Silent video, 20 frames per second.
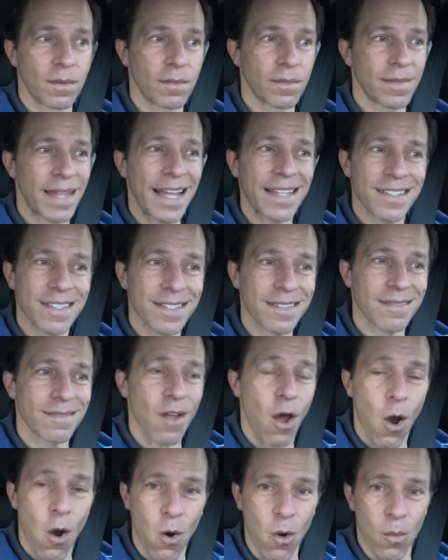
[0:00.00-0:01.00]
That's
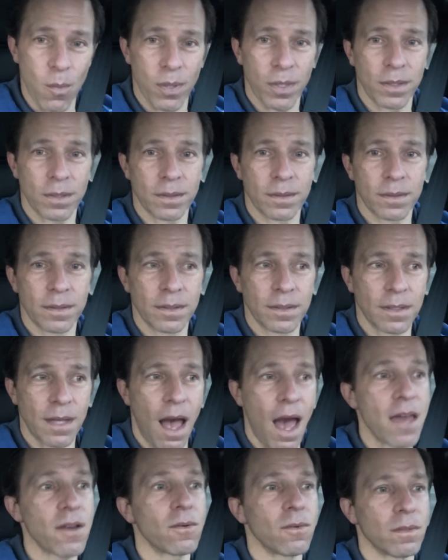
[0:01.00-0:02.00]
hope.
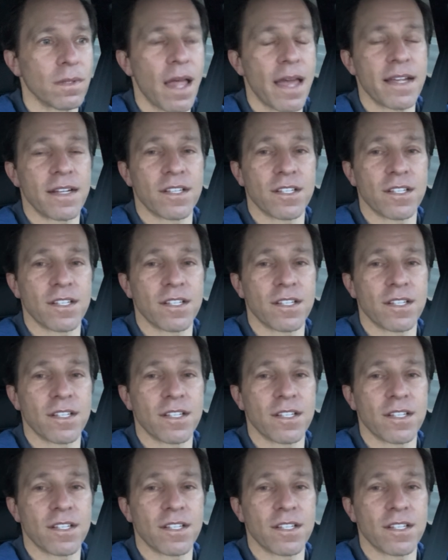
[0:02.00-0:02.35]
I don't like